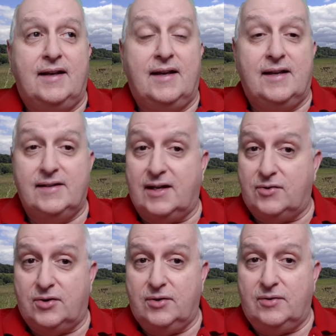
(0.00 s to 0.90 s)
Is that
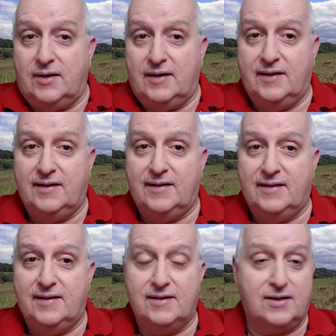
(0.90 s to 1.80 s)
true?
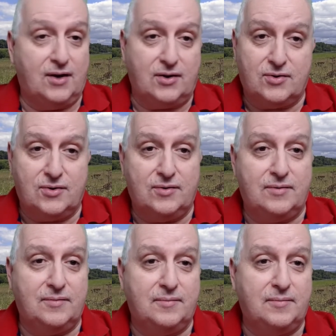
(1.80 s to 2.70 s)
Is it not true?
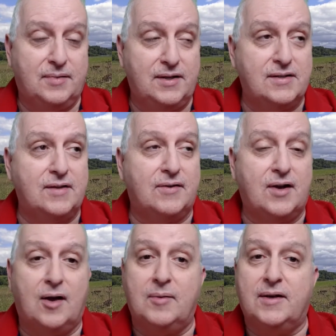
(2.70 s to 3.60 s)
Please leave a
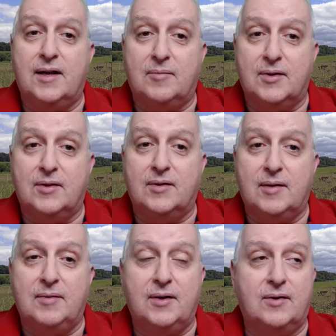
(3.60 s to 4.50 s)
comment down below. Let
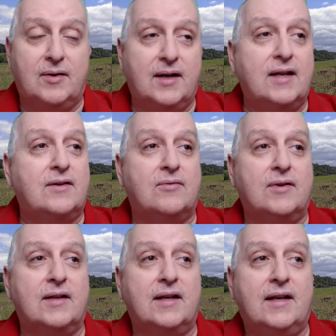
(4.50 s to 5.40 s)
me know. I'd like to
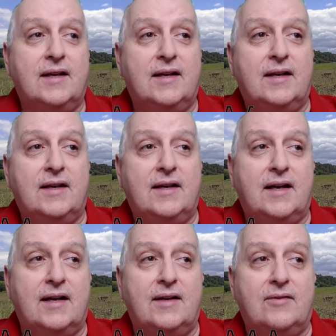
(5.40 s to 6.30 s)
really
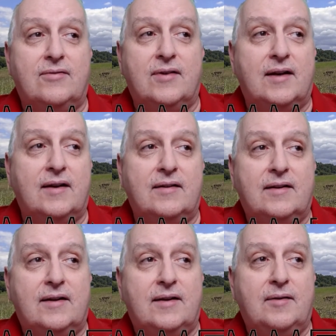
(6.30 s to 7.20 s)
kind of
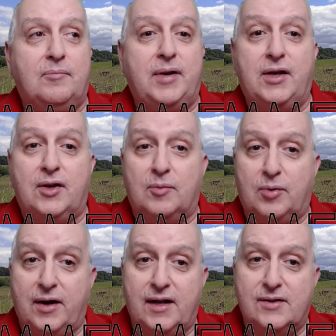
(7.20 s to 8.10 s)
pick your
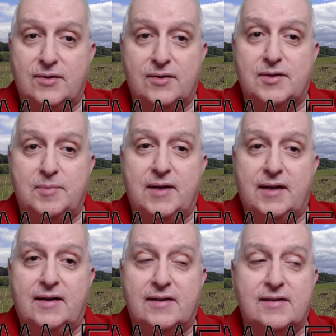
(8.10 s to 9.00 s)
brain, so to
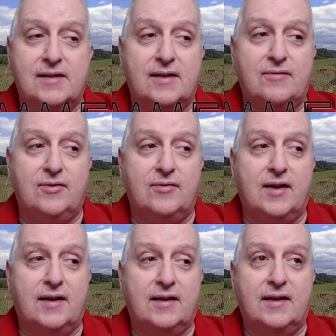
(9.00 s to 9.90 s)
speak, to see if you've
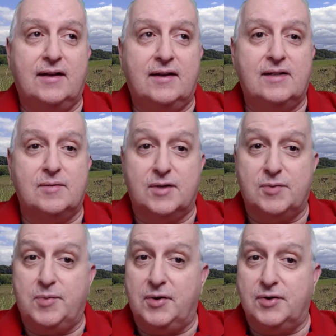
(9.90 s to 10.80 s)
had some
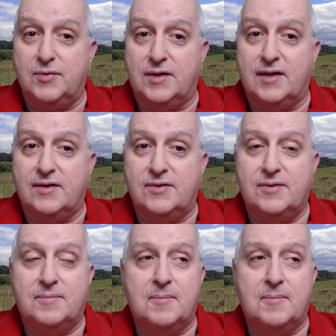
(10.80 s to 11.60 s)
experience with this.